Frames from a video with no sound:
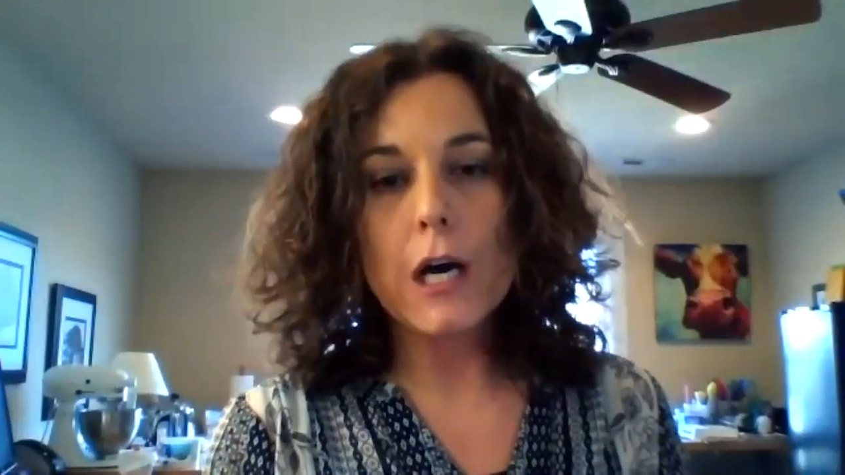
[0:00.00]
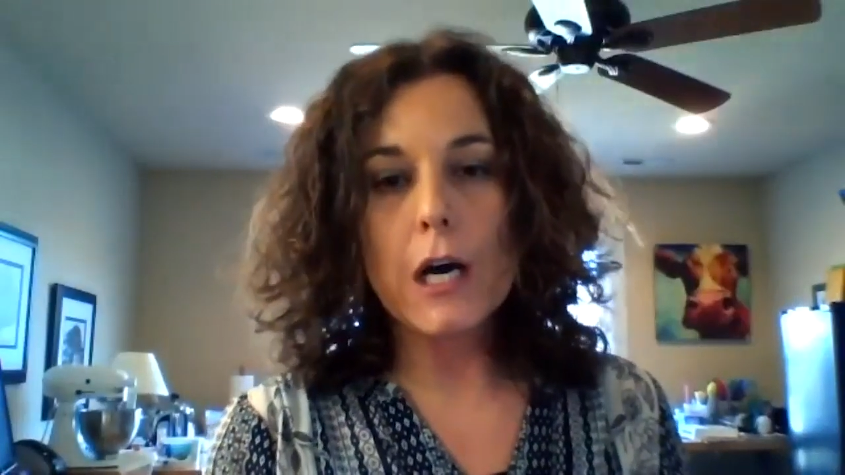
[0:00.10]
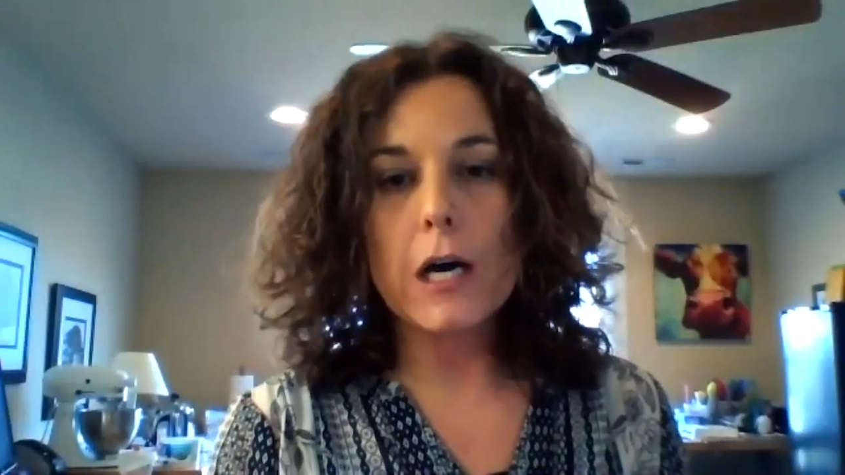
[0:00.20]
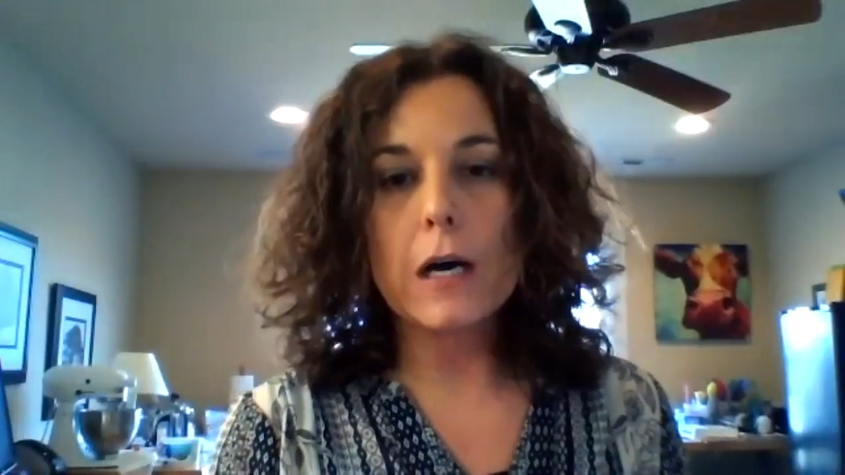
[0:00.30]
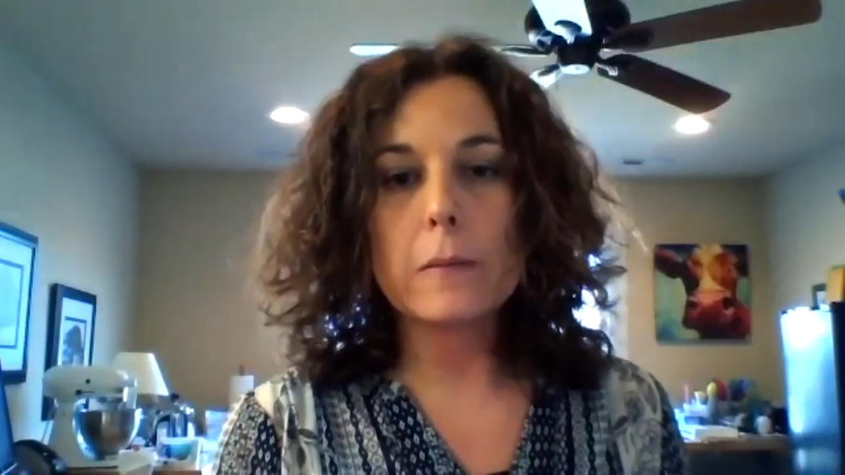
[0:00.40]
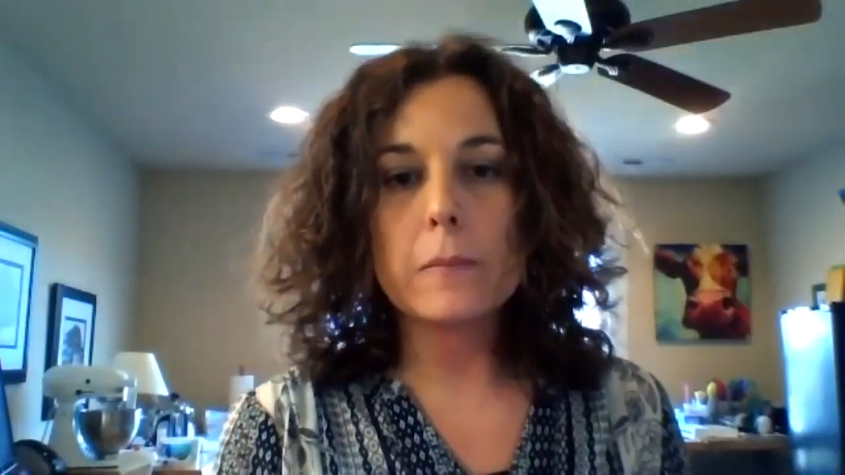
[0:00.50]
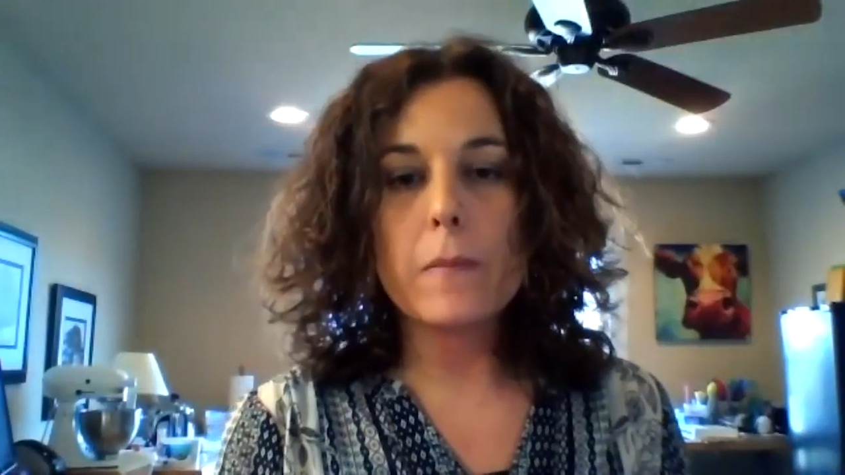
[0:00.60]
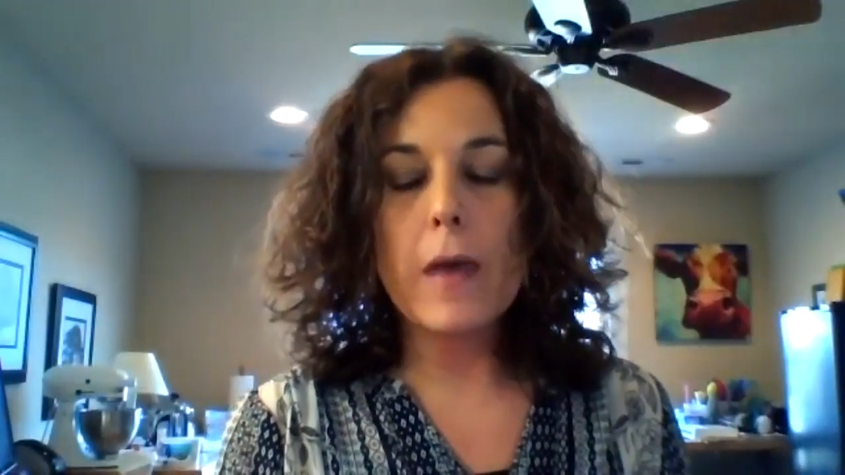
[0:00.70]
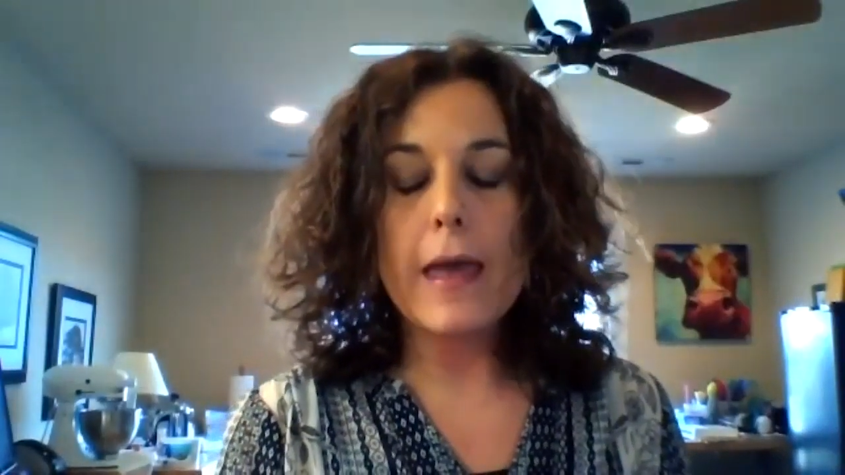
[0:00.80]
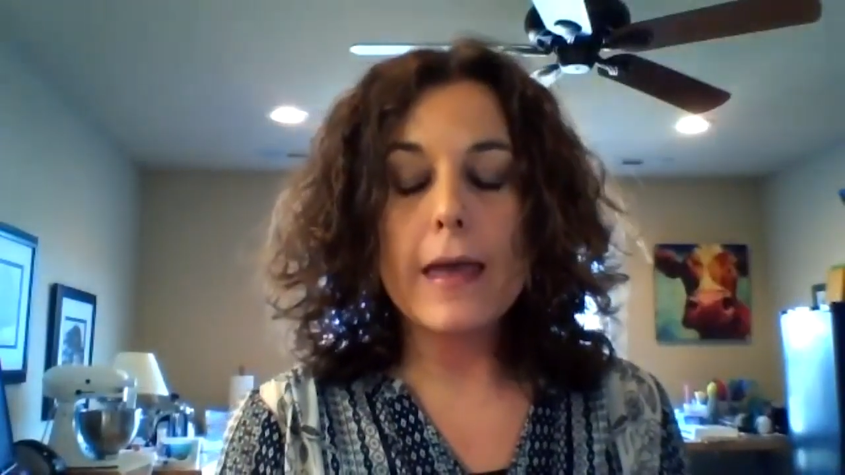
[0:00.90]

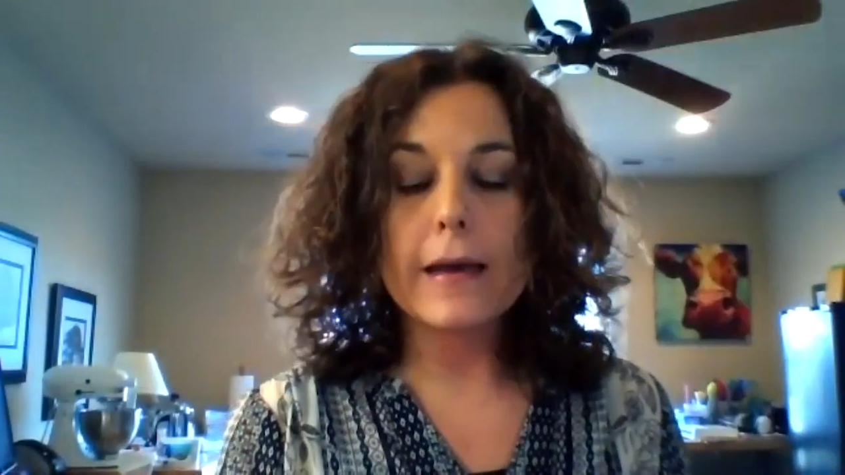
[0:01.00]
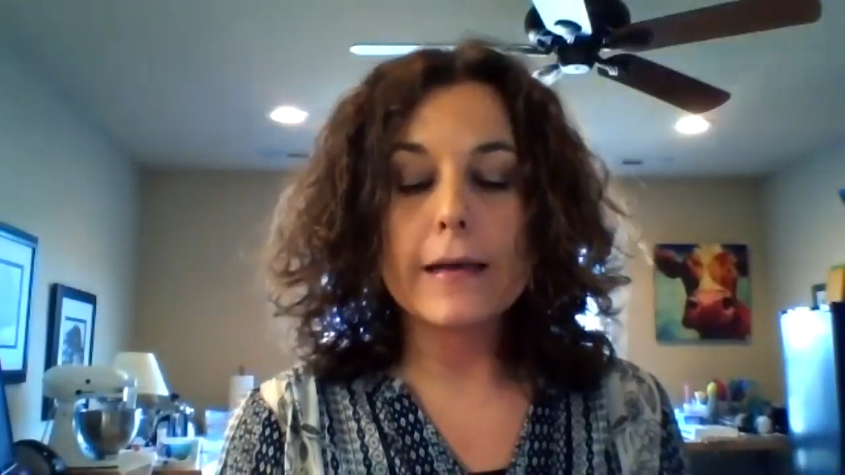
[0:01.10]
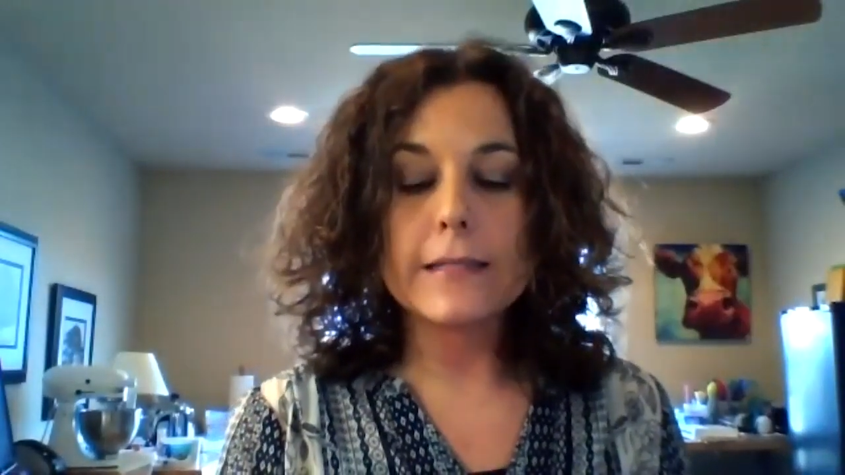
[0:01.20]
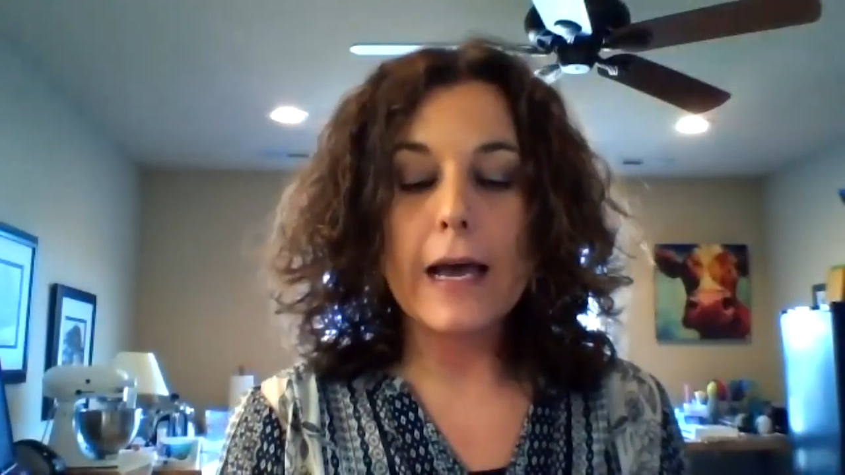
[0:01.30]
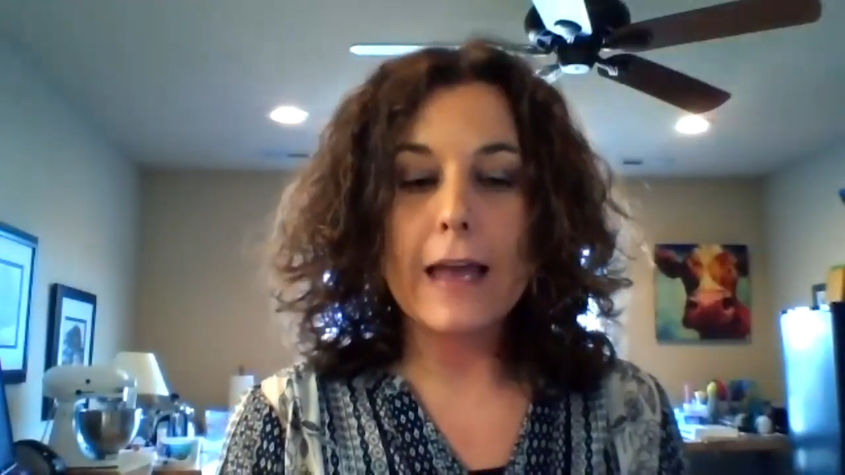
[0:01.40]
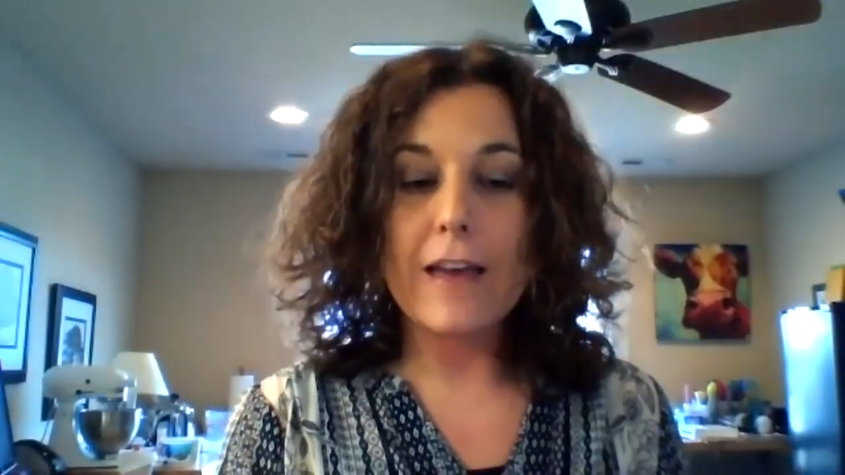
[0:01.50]
And I